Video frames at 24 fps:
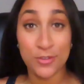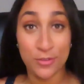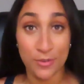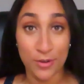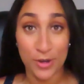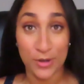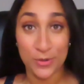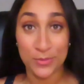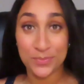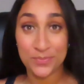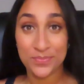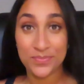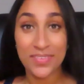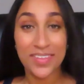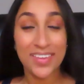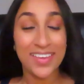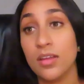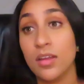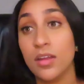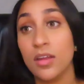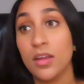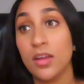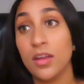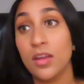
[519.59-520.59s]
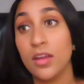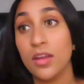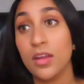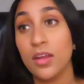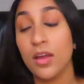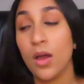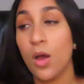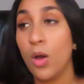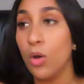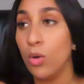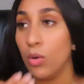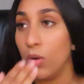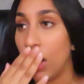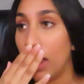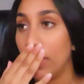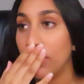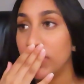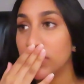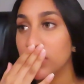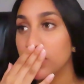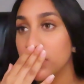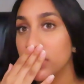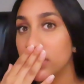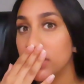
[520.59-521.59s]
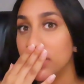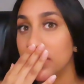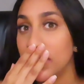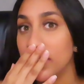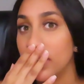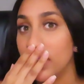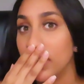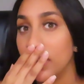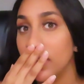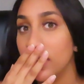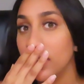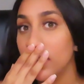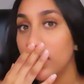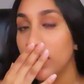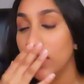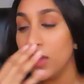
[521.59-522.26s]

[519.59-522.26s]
grow. Oh, I'm not supposed to say that.